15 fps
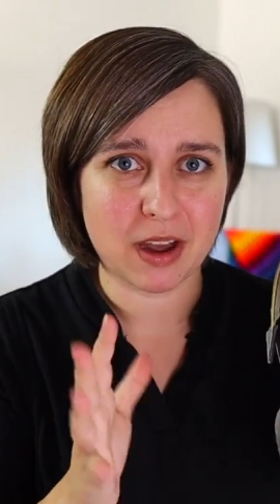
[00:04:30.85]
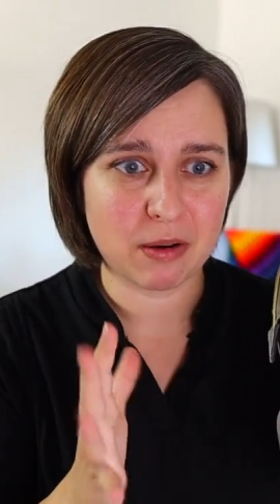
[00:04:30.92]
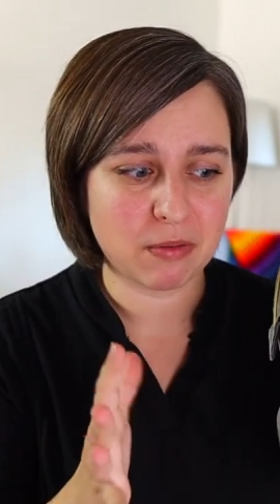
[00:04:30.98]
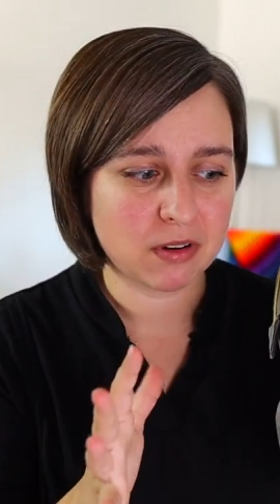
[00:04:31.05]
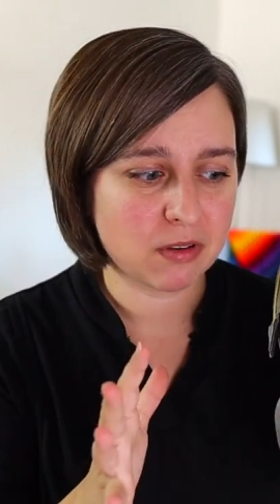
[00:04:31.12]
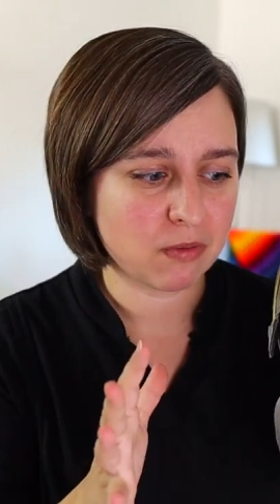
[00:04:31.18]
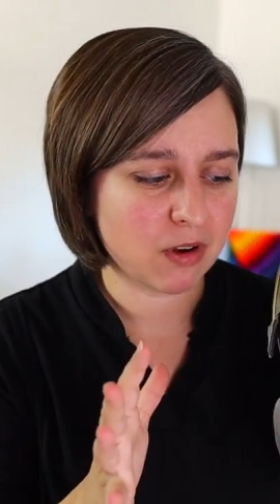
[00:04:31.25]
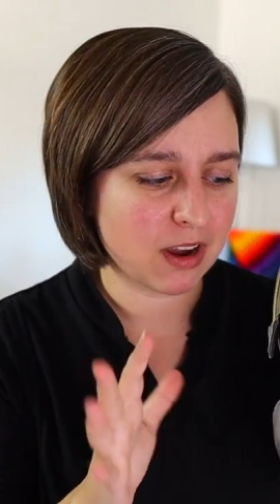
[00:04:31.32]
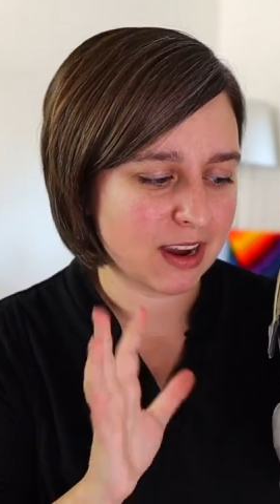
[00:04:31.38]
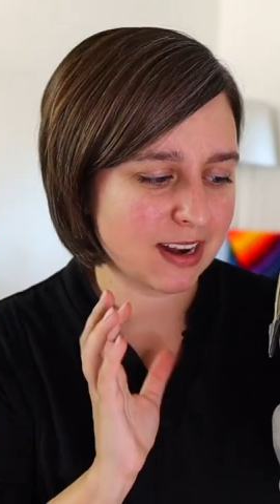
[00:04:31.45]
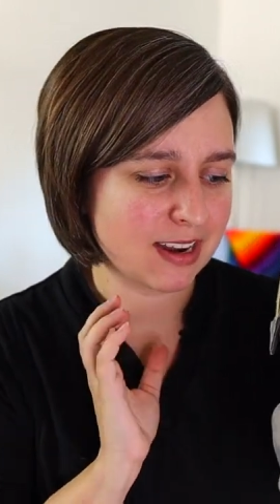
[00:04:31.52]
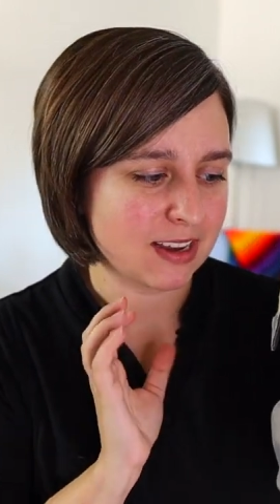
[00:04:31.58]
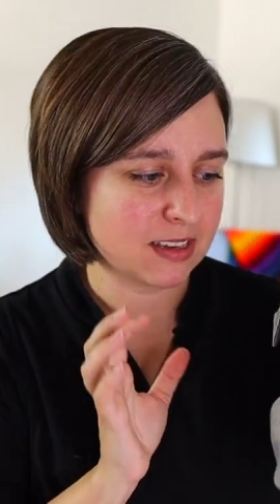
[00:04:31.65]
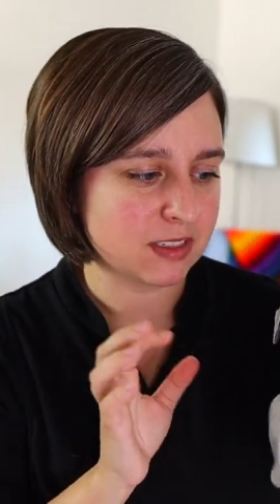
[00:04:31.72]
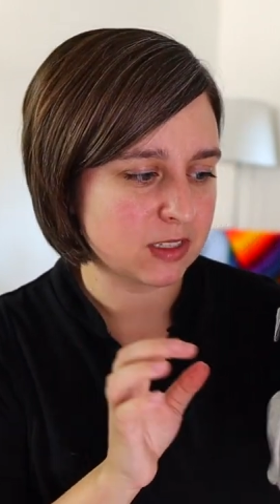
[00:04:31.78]
I wouldn't want
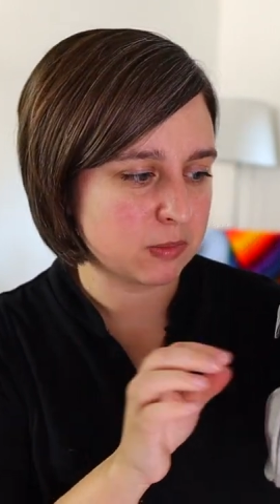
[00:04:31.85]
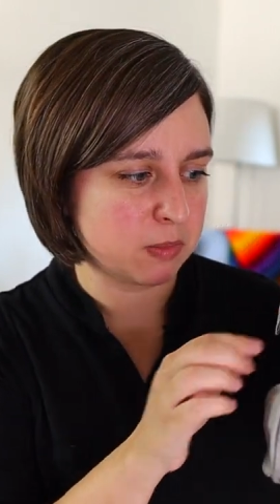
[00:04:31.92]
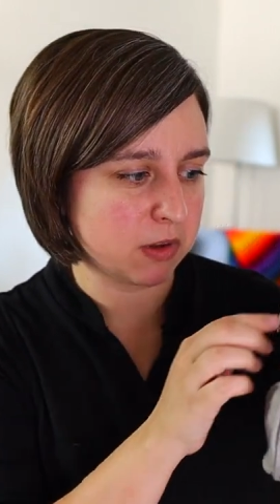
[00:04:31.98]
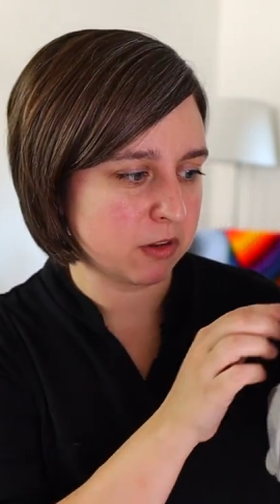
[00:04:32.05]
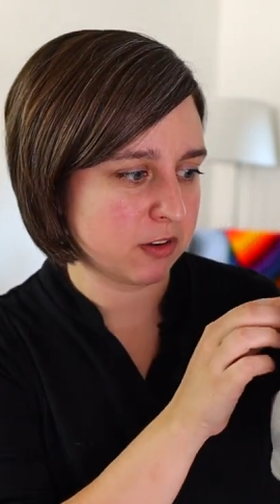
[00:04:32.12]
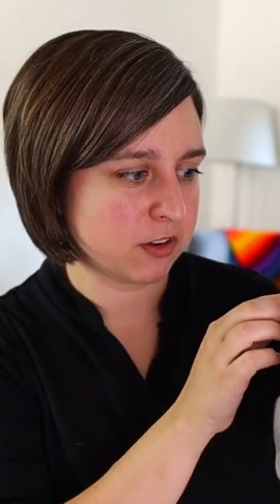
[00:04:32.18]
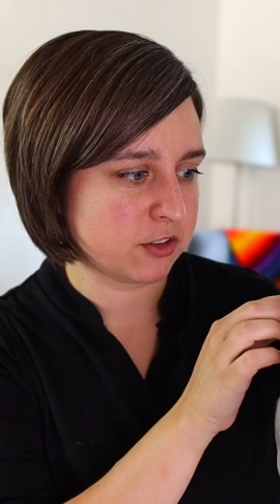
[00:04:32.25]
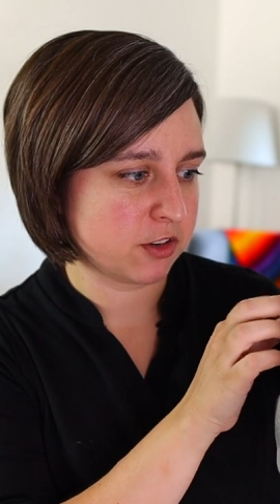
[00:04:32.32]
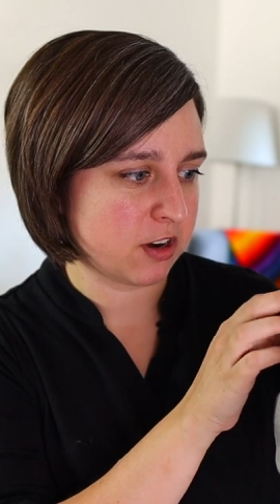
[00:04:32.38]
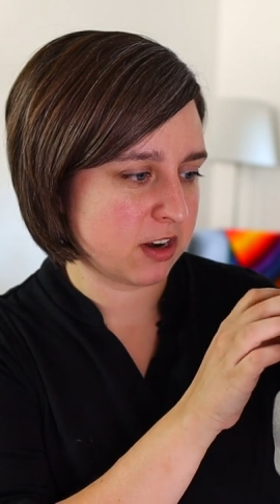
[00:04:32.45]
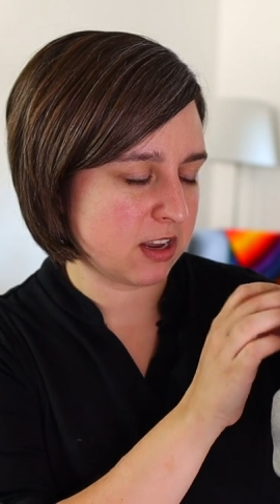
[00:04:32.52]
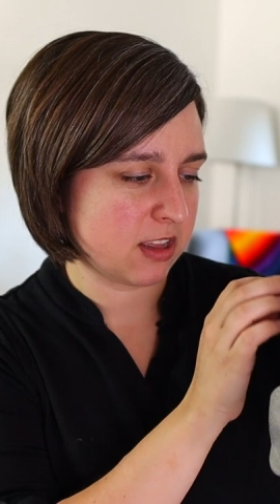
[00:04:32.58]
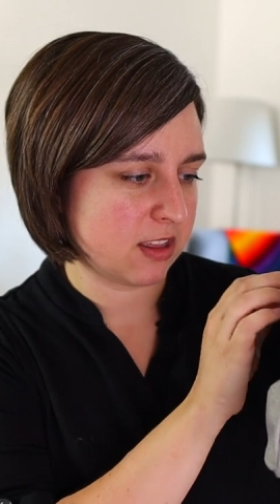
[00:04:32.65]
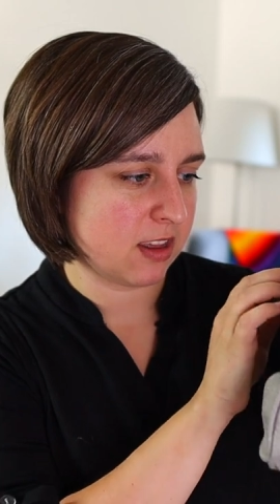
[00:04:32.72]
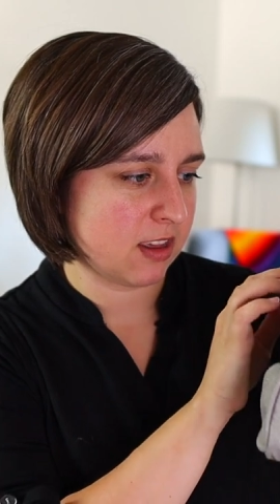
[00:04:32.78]
any spillage or
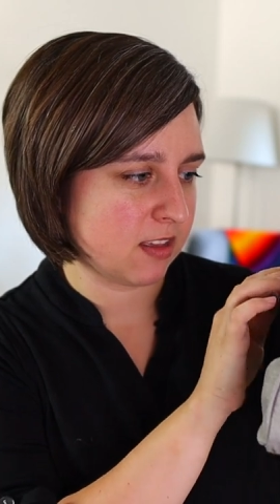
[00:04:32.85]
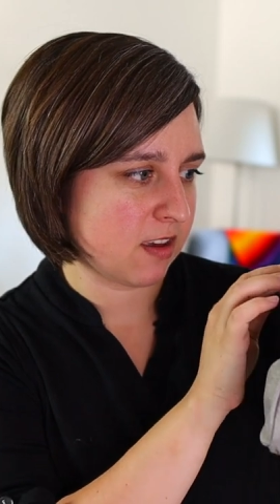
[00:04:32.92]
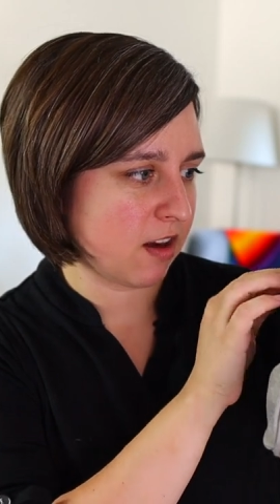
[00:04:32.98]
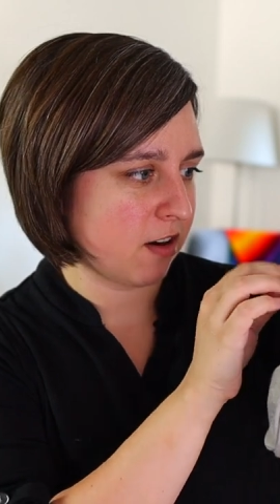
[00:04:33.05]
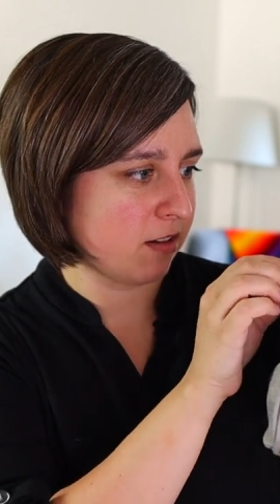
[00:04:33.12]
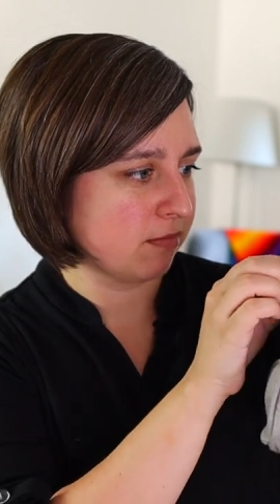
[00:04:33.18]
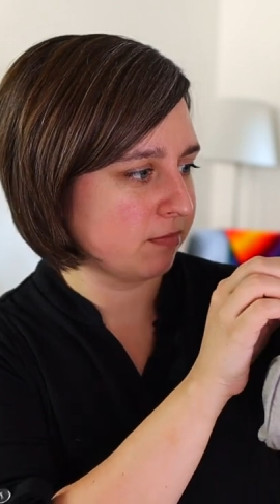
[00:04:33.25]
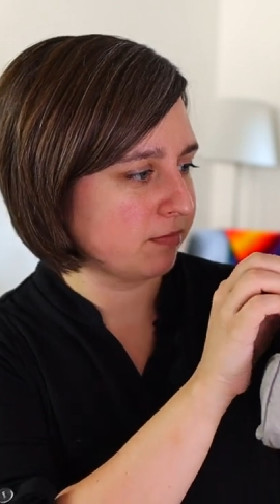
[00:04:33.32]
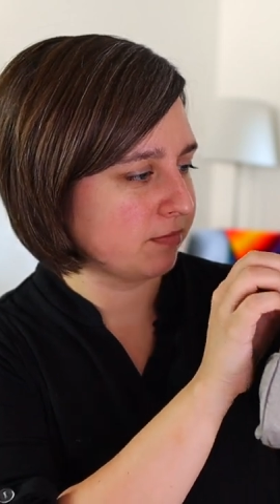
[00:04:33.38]
anything there.